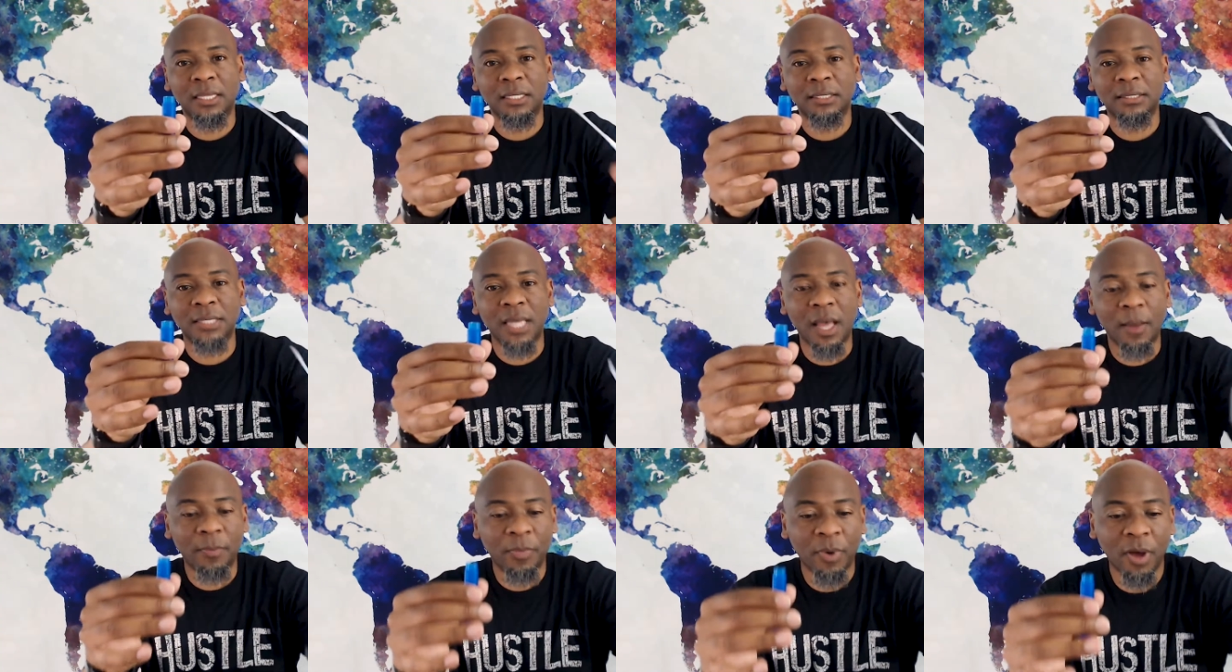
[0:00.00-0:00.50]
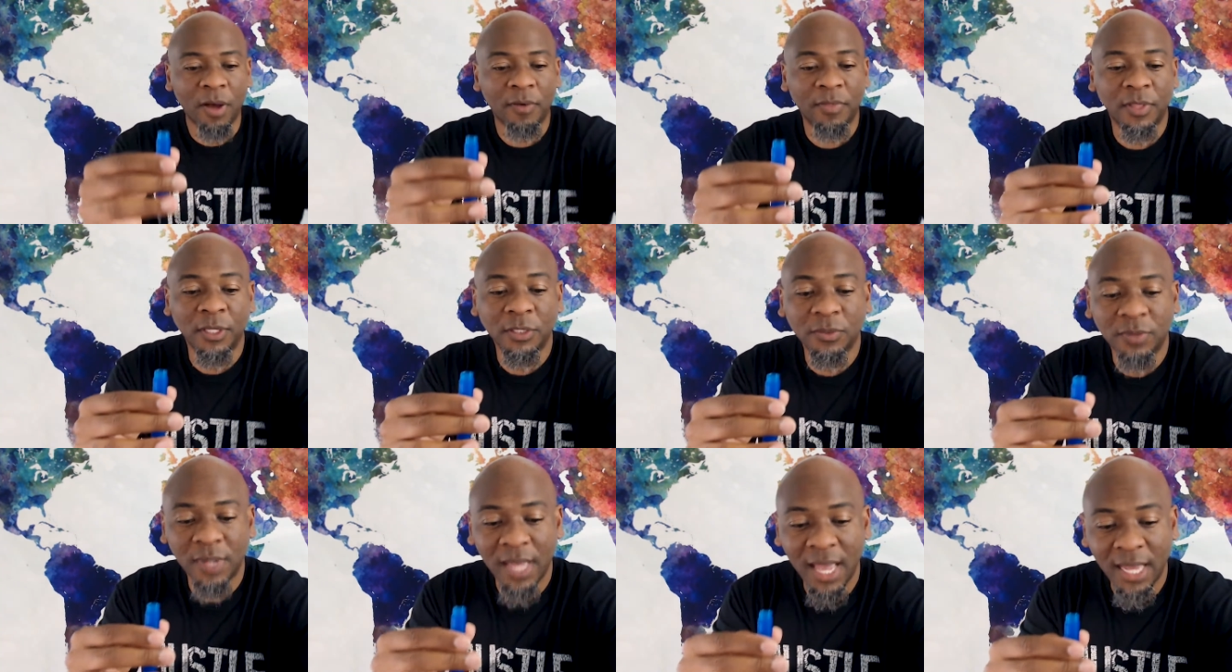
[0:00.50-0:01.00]
the top off.
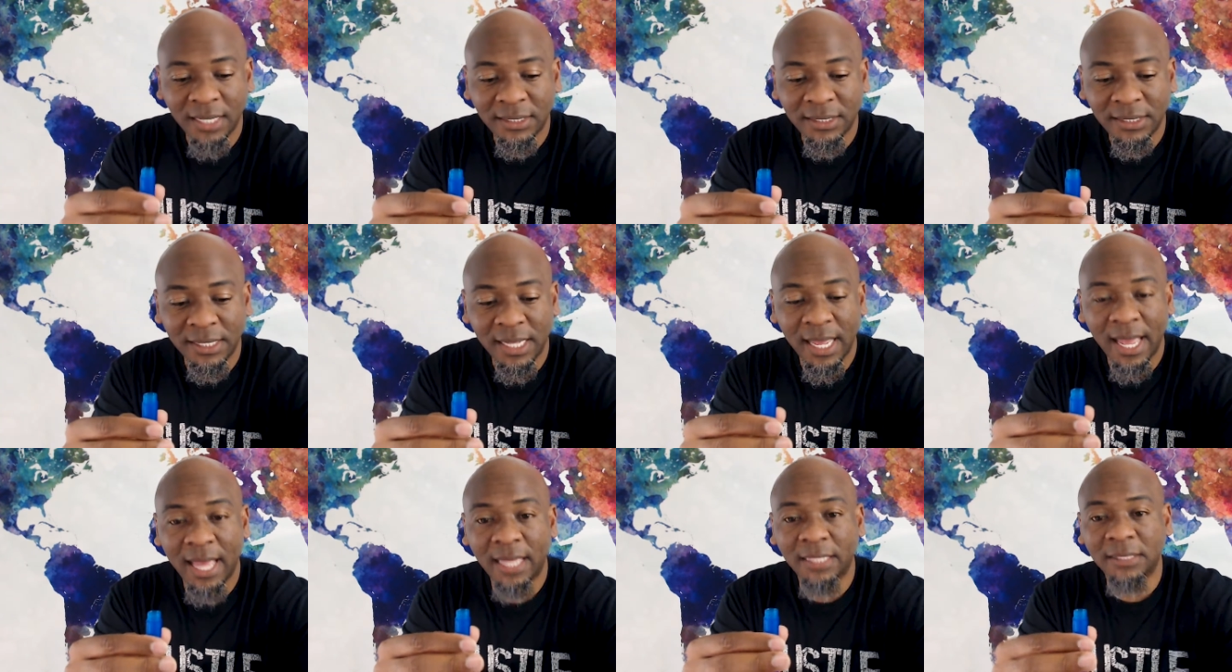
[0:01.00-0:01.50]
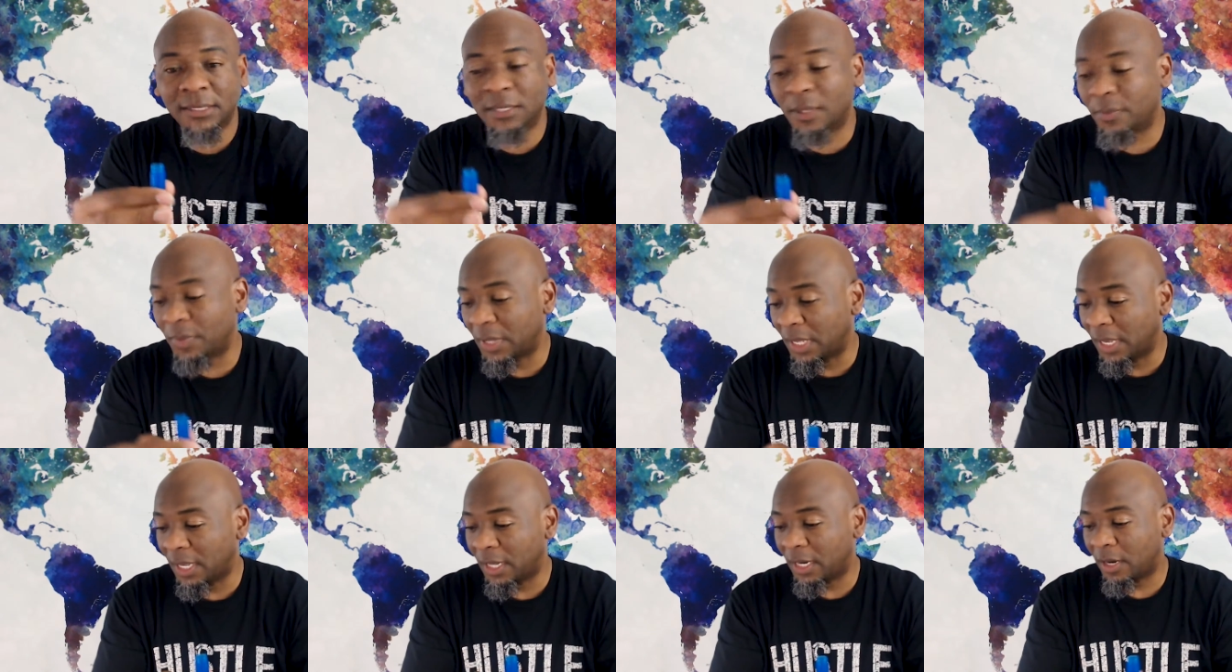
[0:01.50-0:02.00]
This one actually has
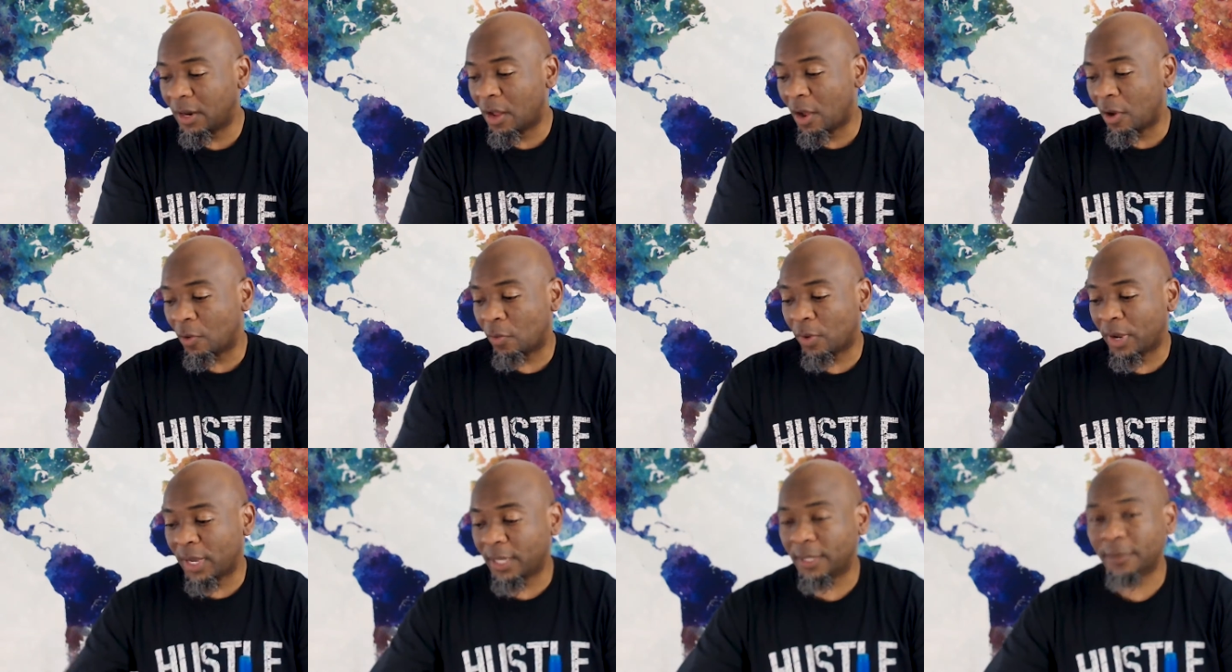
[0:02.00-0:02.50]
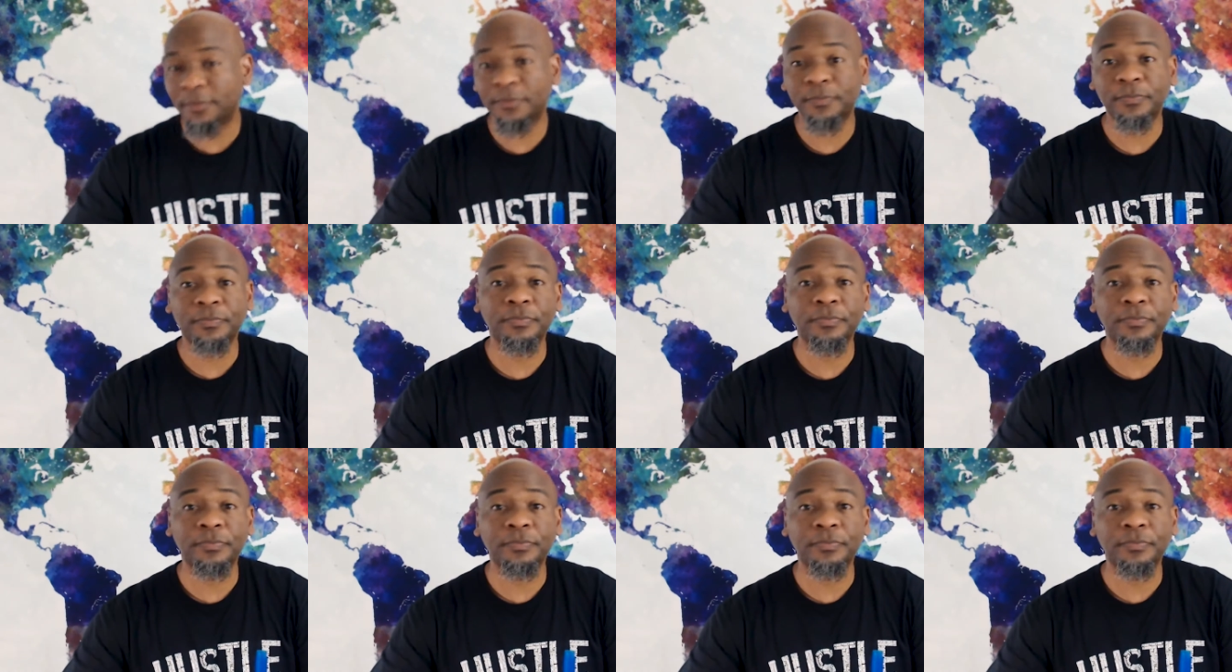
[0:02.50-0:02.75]
something in it already.